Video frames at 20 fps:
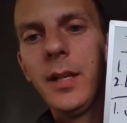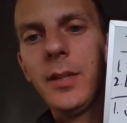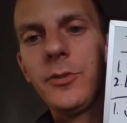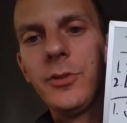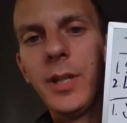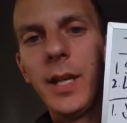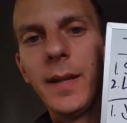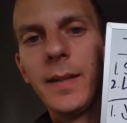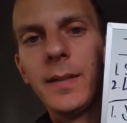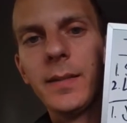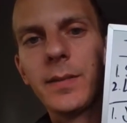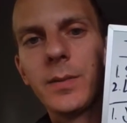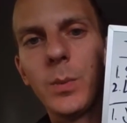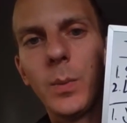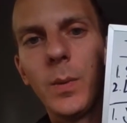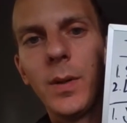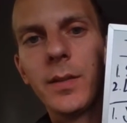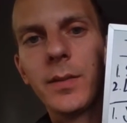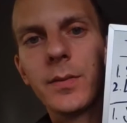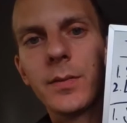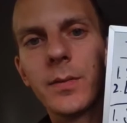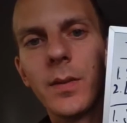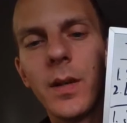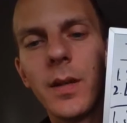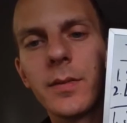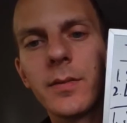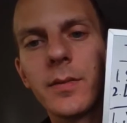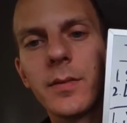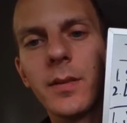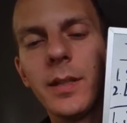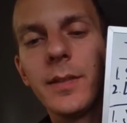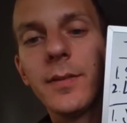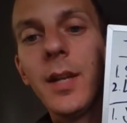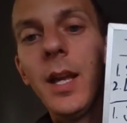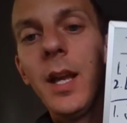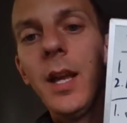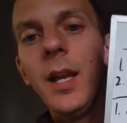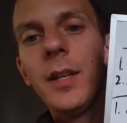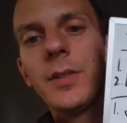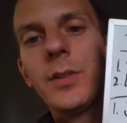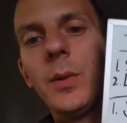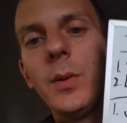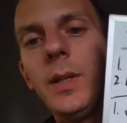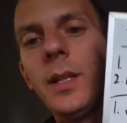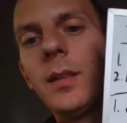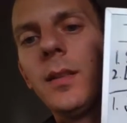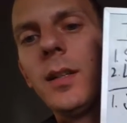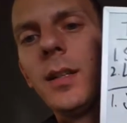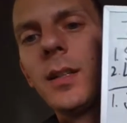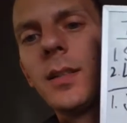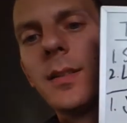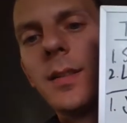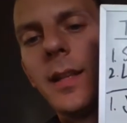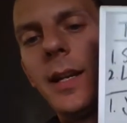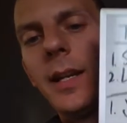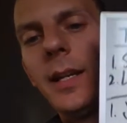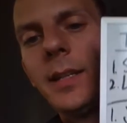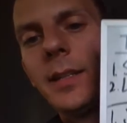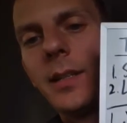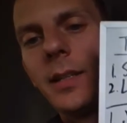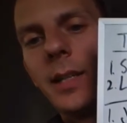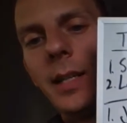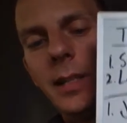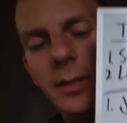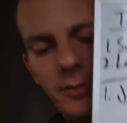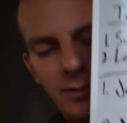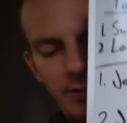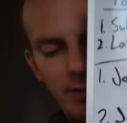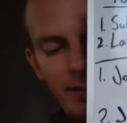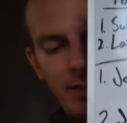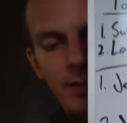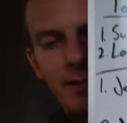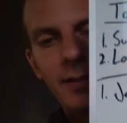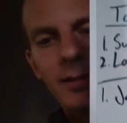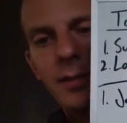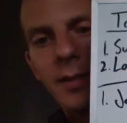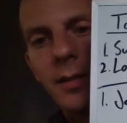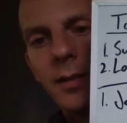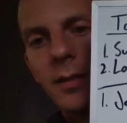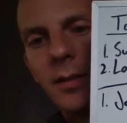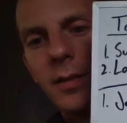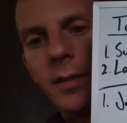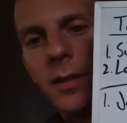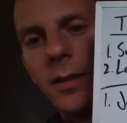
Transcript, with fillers: Janice wants Ross to leave. So it looks like, can I actually set this here?